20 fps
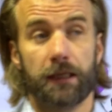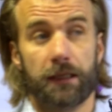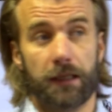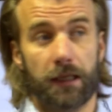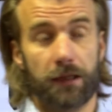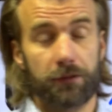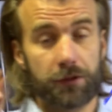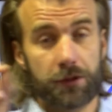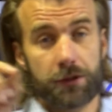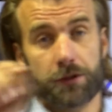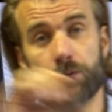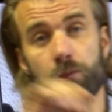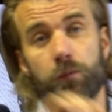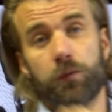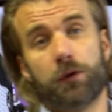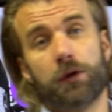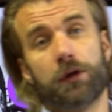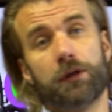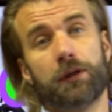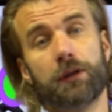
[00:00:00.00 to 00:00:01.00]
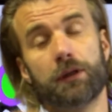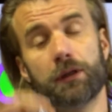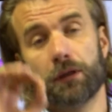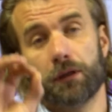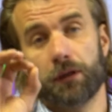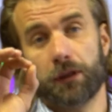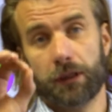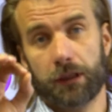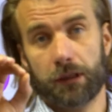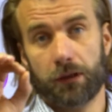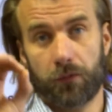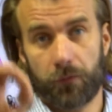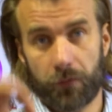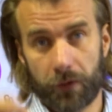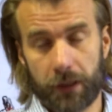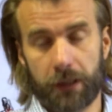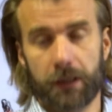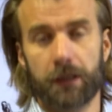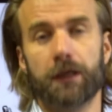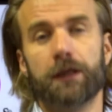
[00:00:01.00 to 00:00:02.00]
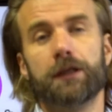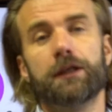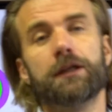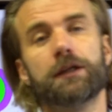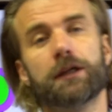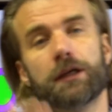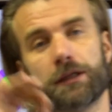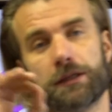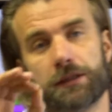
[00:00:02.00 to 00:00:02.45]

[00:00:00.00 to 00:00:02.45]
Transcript: Now there is one little thing I